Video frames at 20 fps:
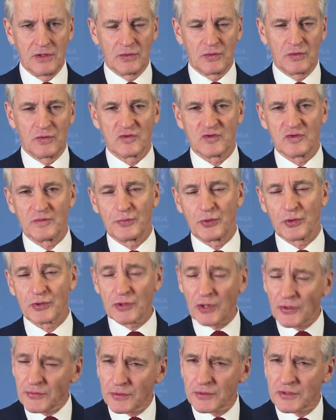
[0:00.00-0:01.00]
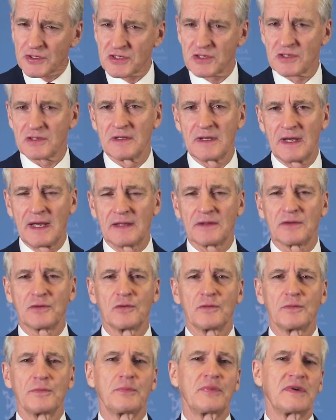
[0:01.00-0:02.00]
to support others and
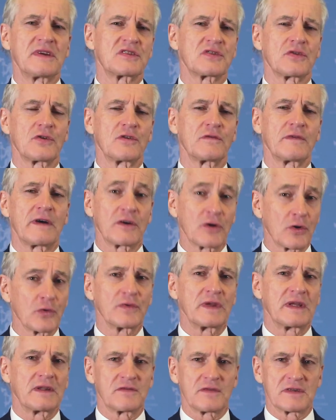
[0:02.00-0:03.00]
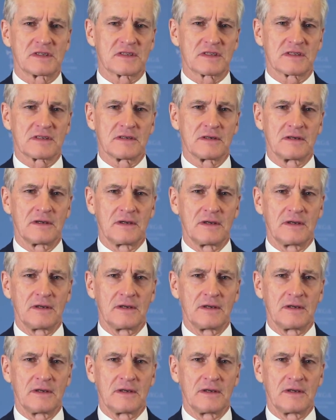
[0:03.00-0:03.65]
to preserve our own interests.